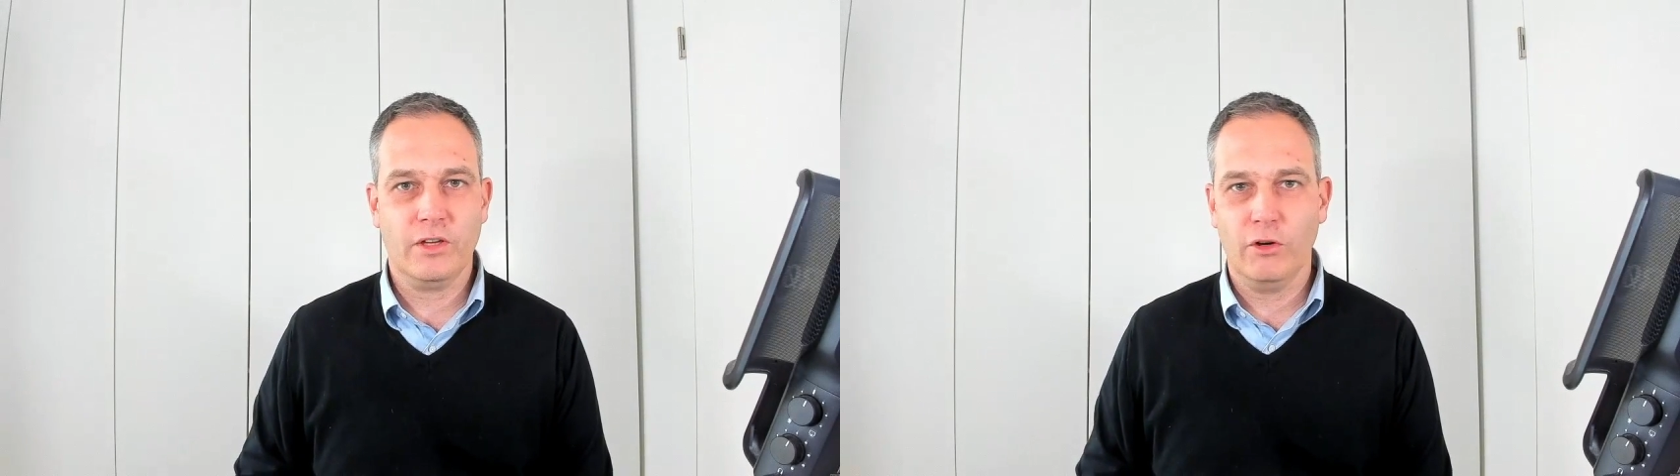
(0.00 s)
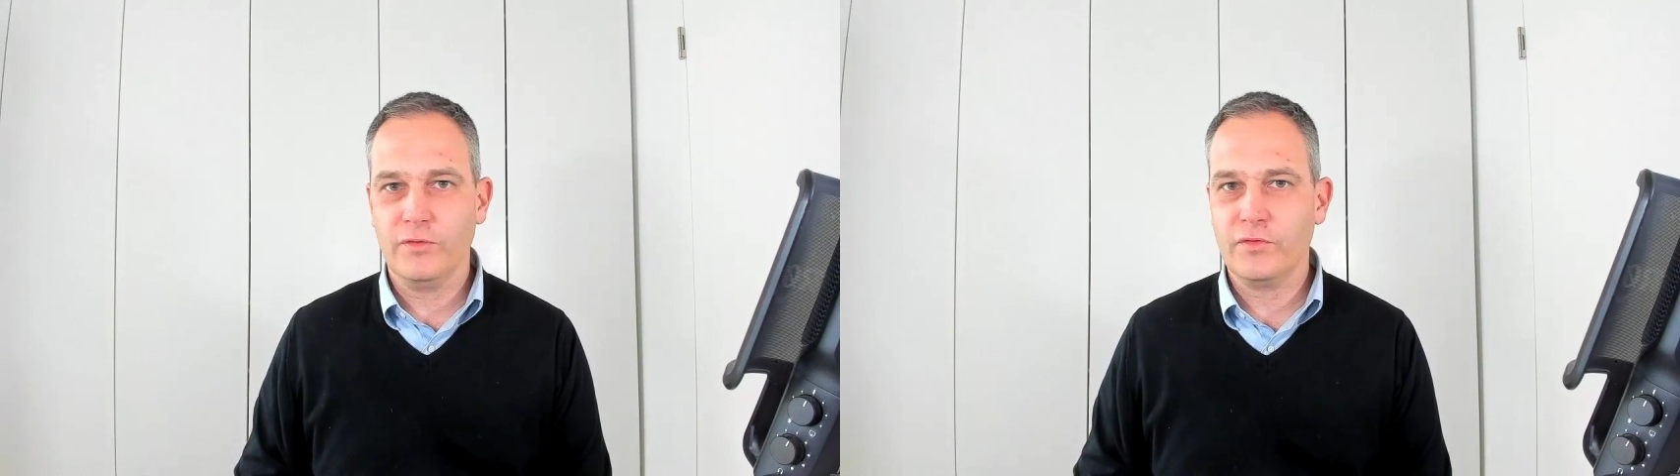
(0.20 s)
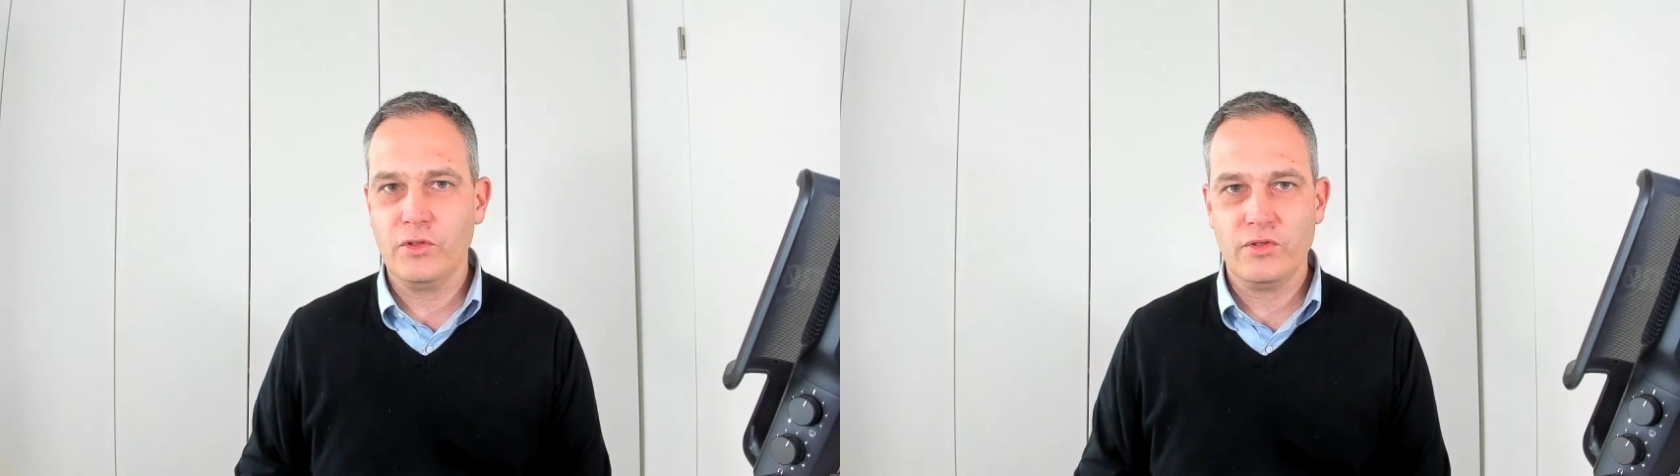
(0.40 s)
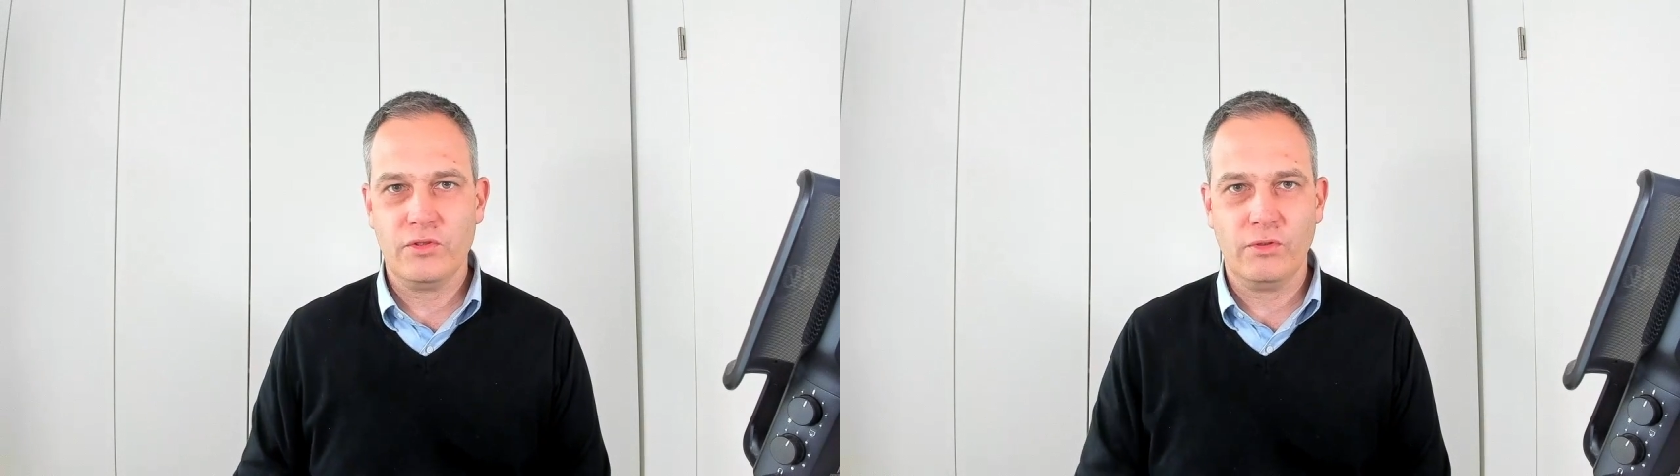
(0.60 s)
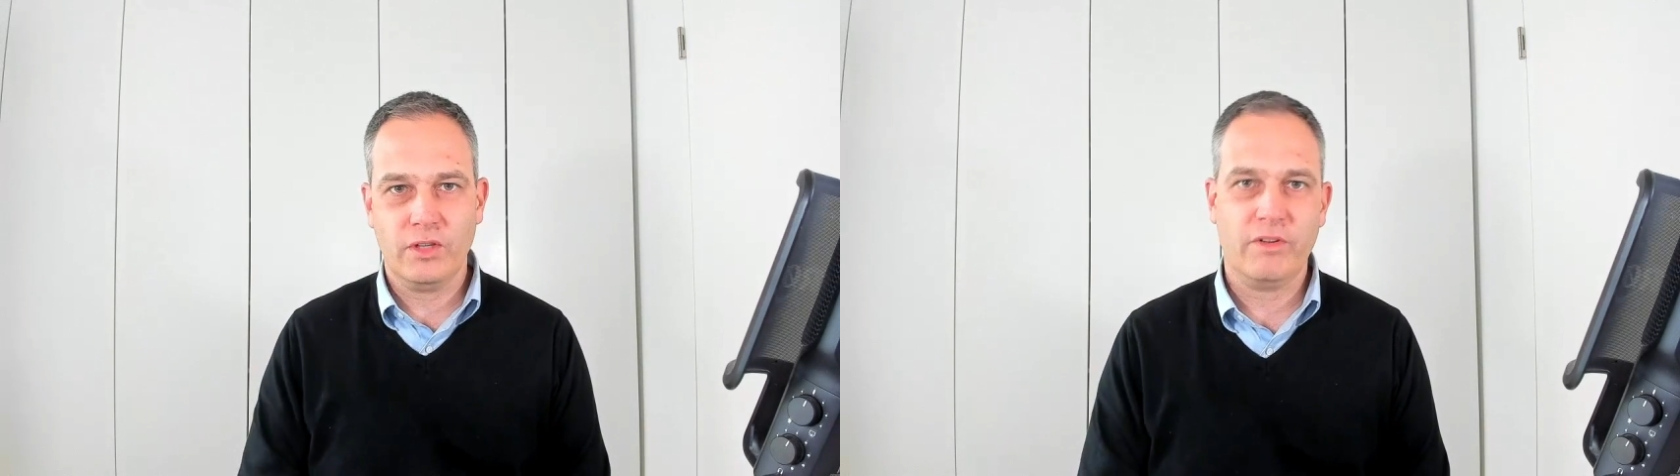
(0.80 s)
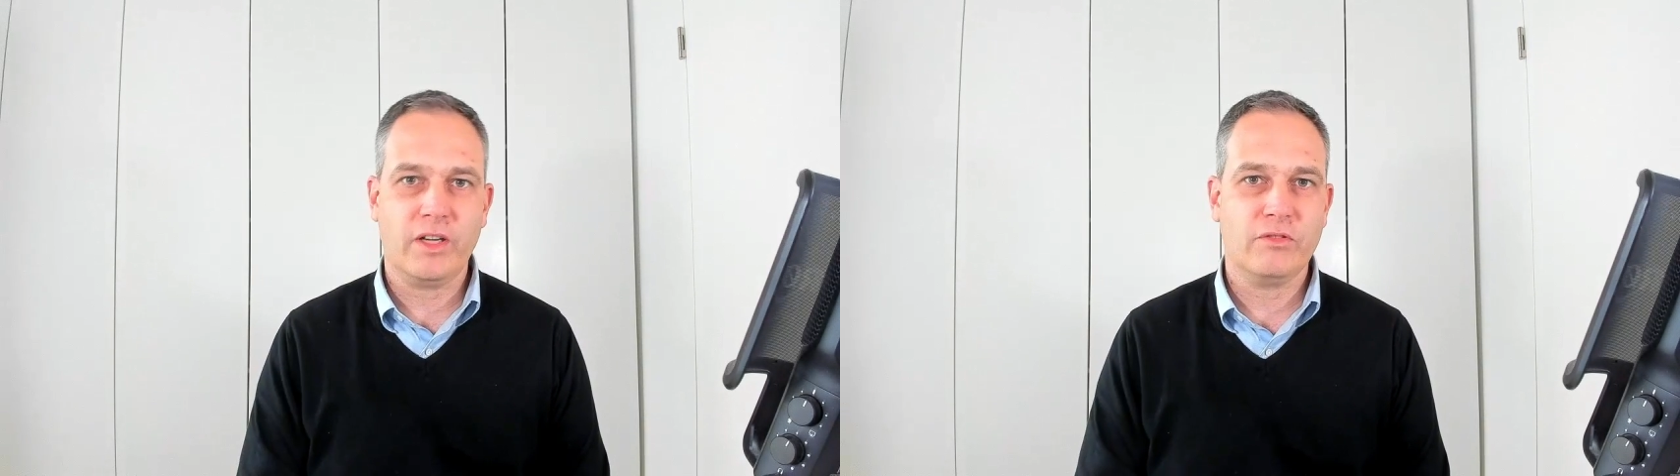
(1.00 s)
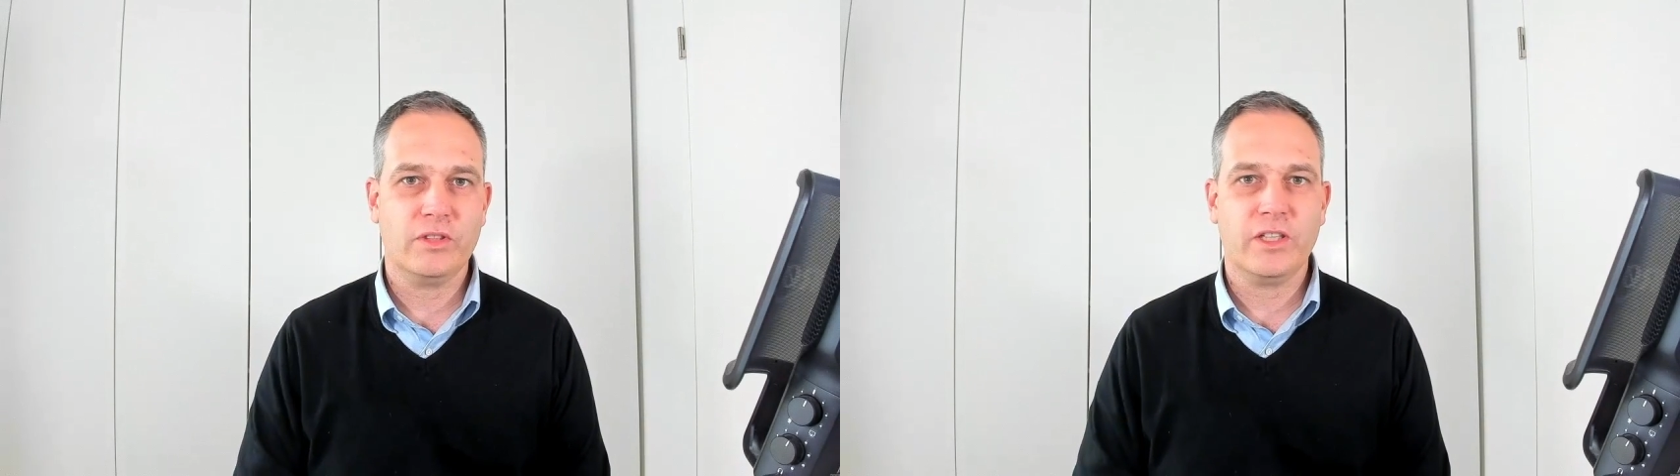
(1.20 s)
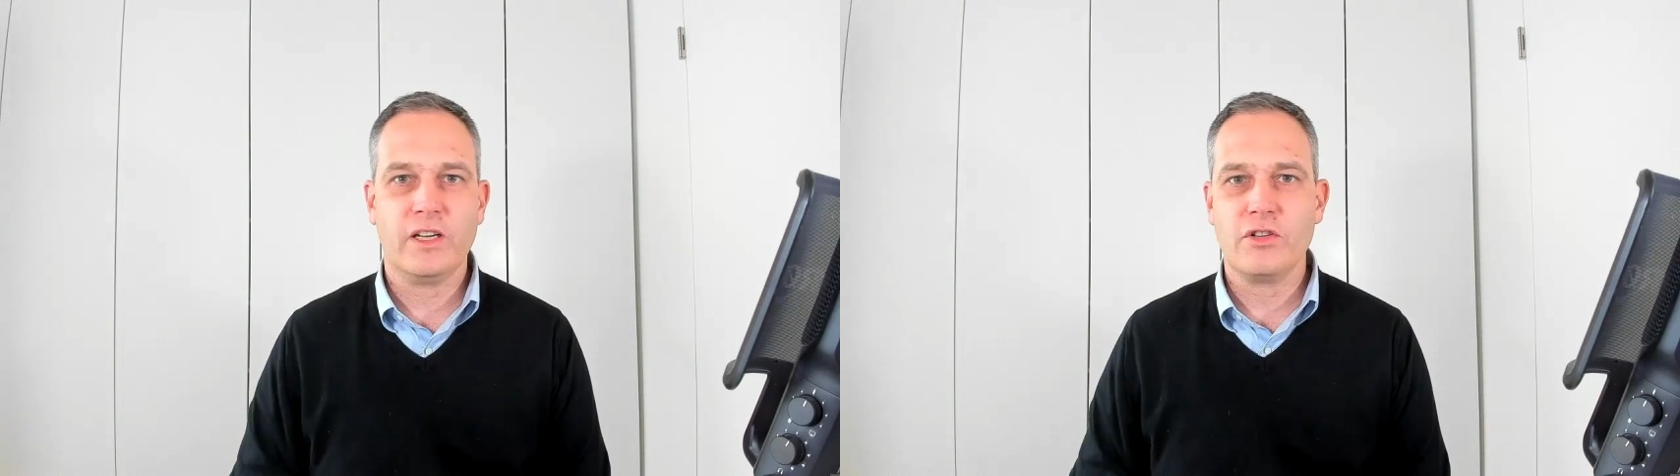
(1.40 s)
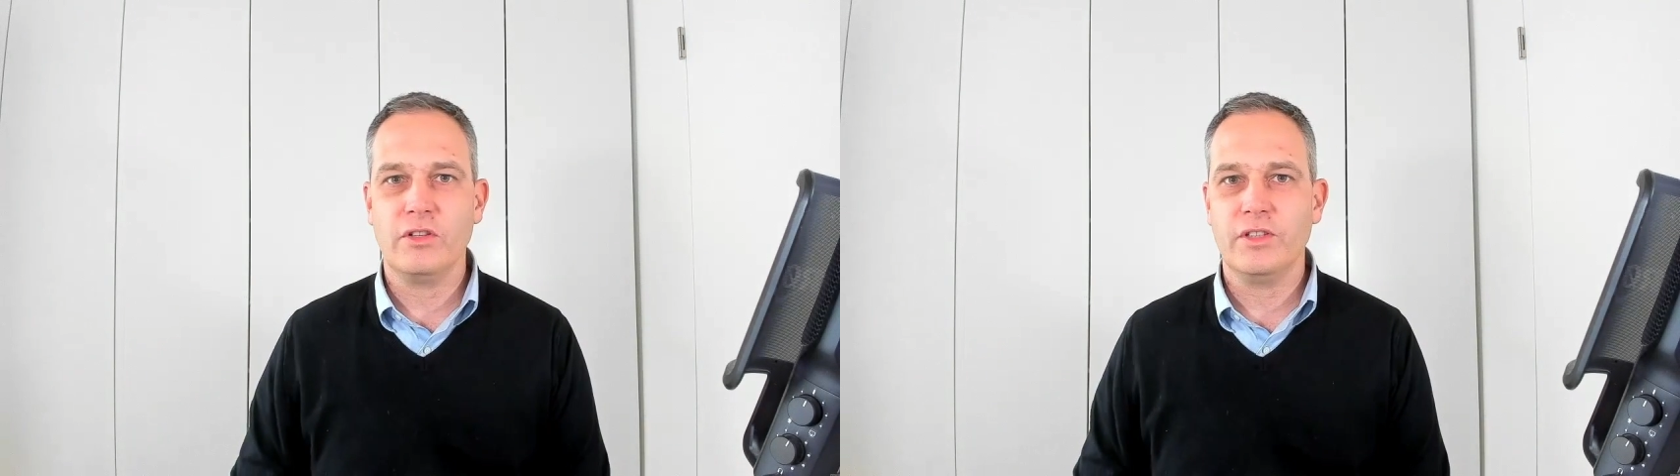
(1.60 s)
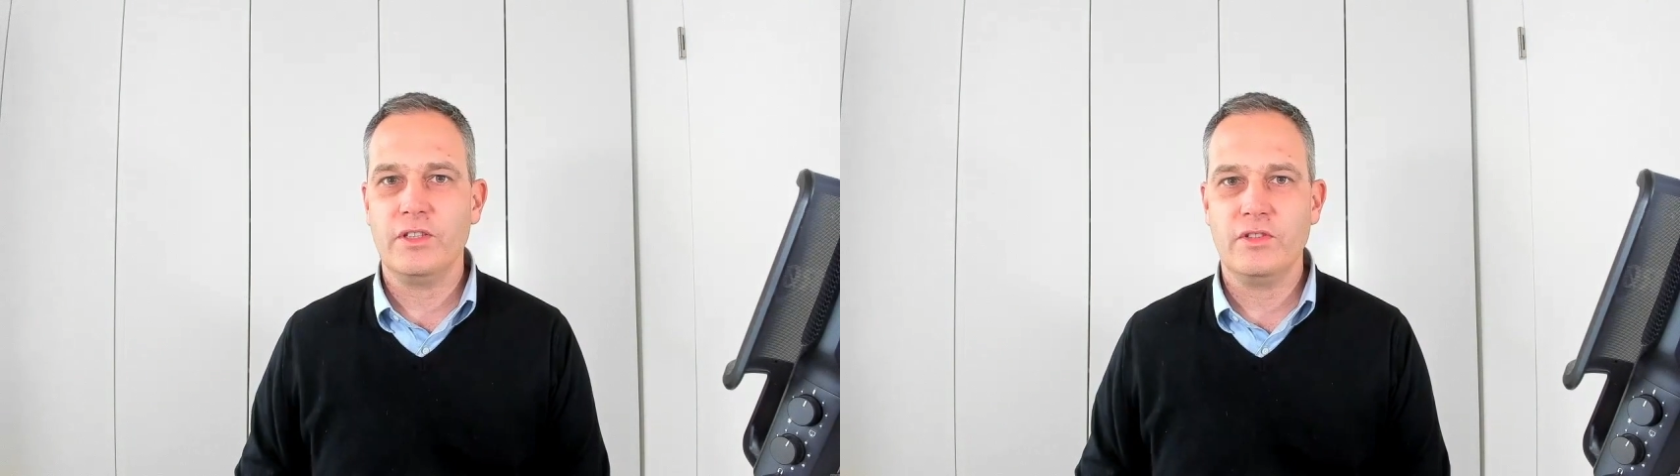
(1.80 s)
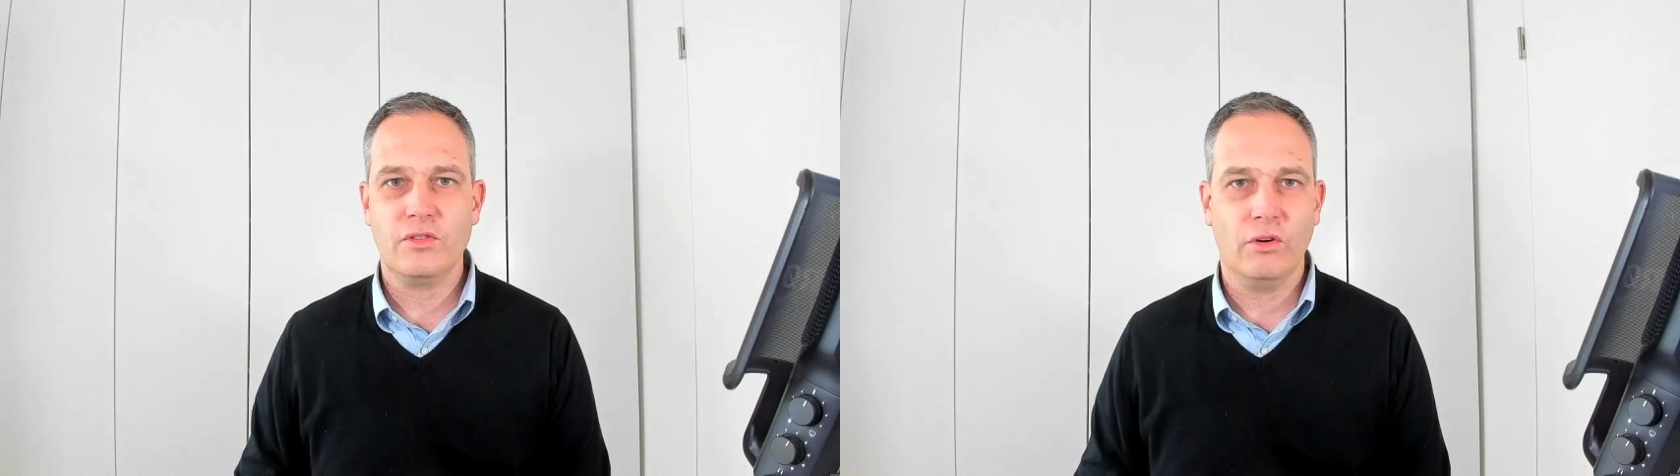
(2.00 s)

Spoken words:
they're often used to evacuate casualties,